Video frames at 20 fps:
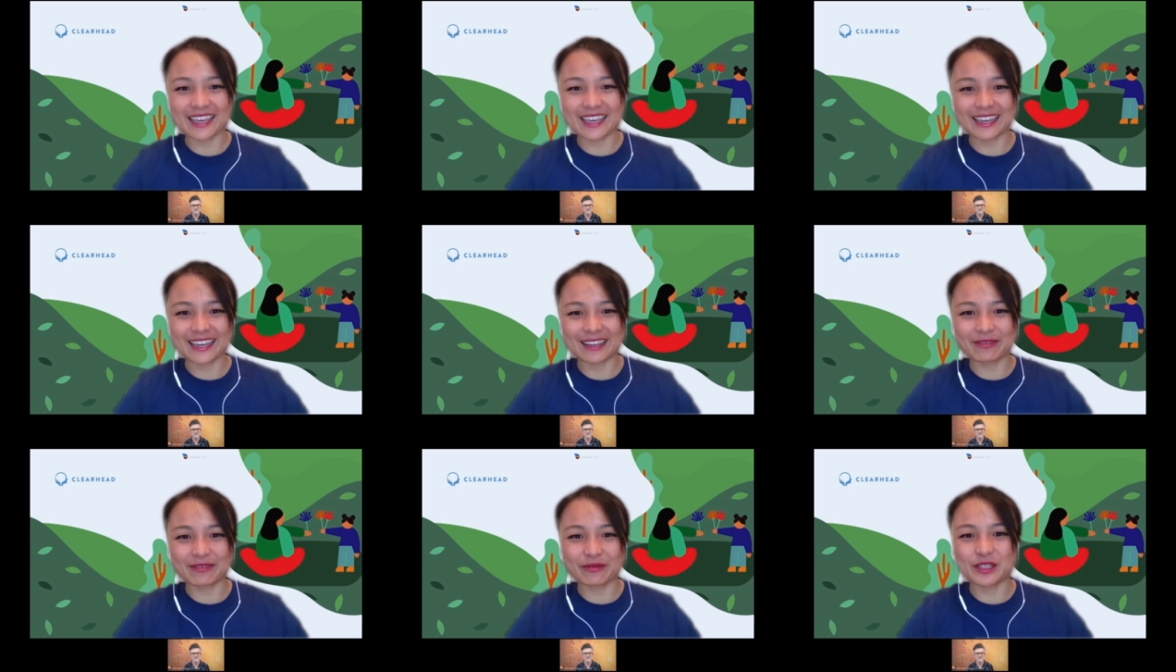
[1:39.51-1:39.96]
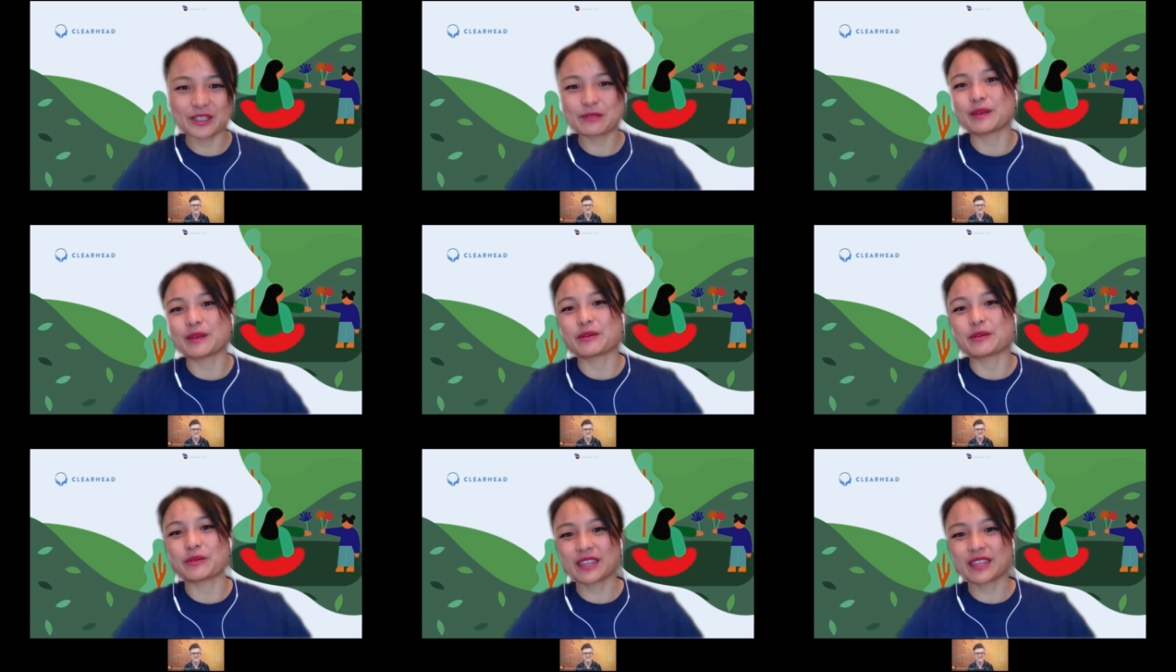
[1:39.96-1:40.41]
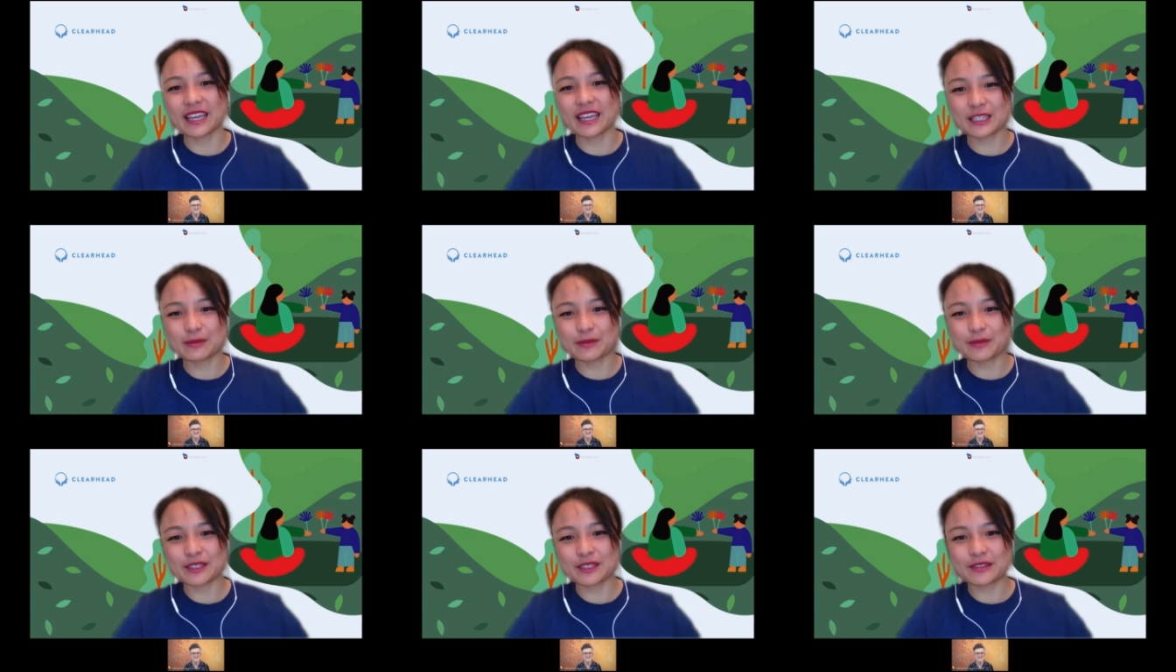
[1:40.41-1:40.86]
And we speak with
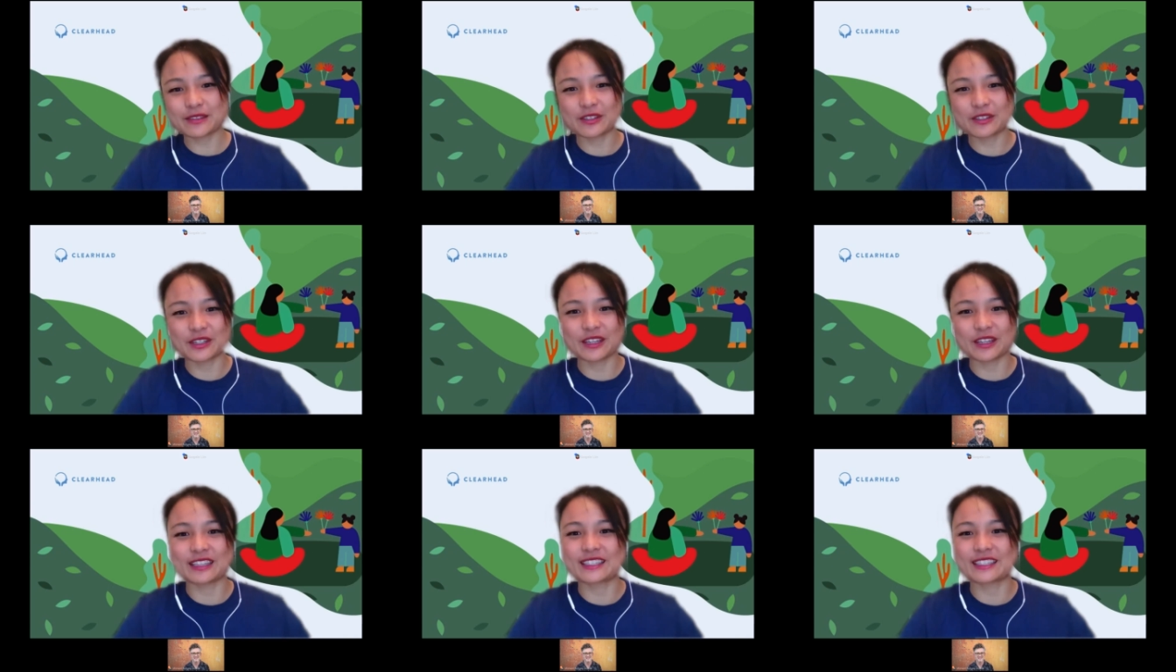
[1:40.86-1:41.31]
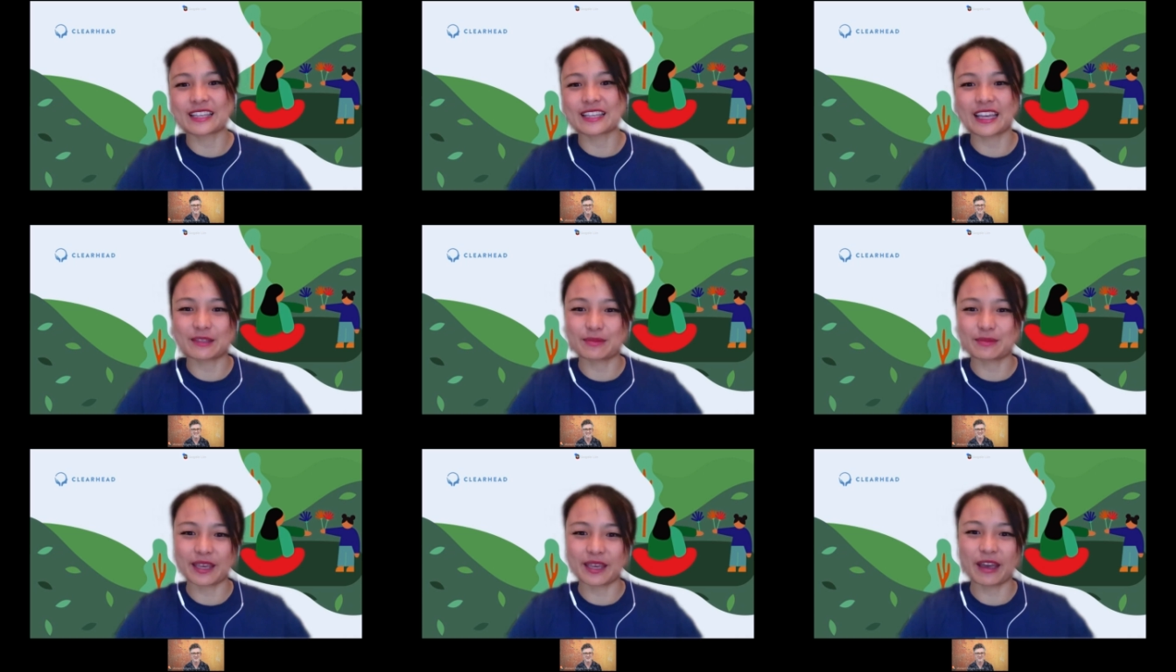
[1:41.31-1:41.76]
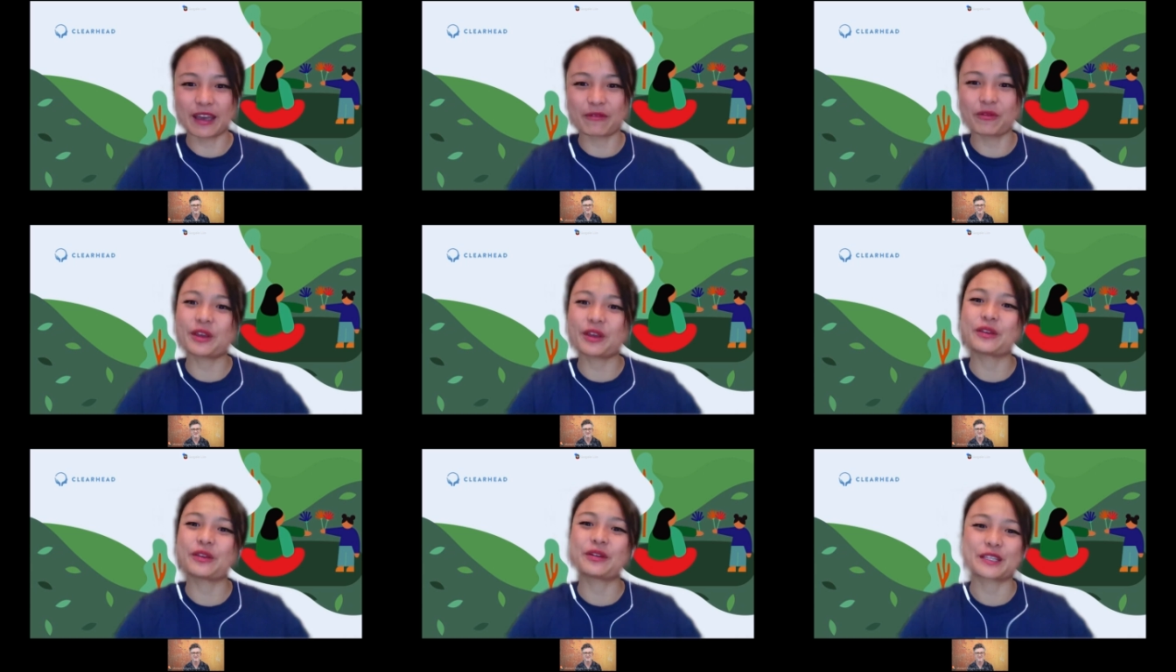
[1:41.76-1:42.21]
experts to share the science
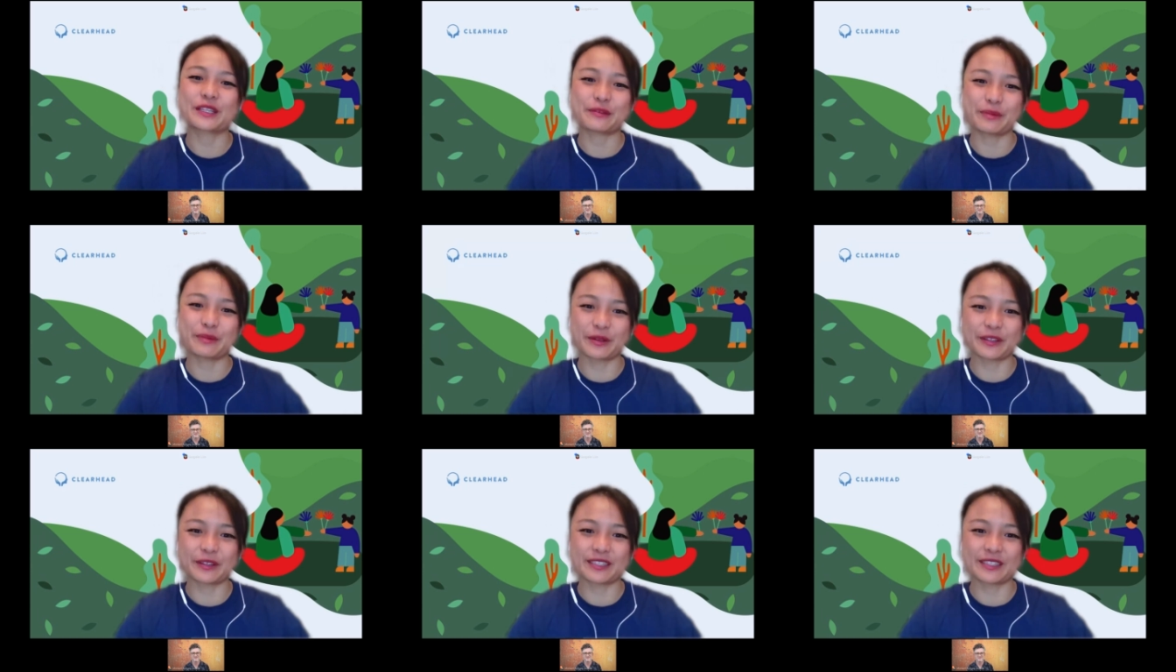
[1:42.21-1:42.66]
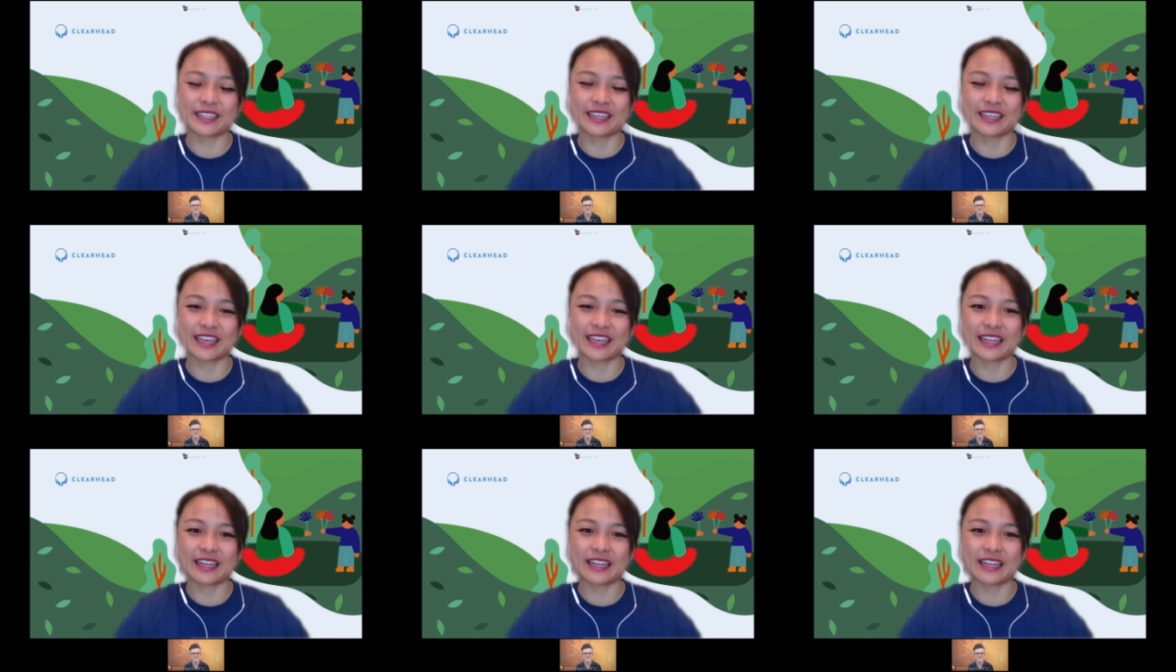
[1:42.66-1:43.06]
behind what you're experiencing